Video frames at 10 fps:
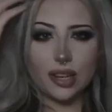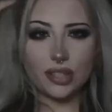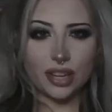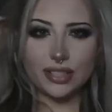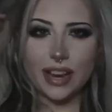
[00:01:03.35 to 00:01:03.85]

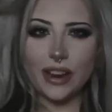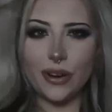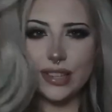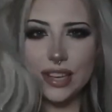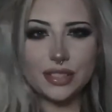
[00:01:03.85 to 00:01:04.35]
Dossier
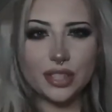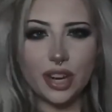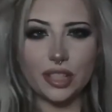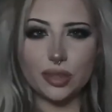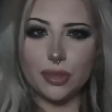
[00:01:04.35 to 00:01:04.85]
always has their
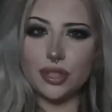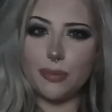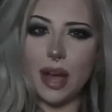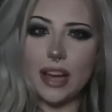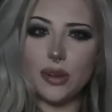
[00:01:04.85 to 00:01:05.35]
customers in
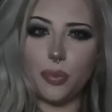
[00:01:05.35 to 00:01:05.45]
mind.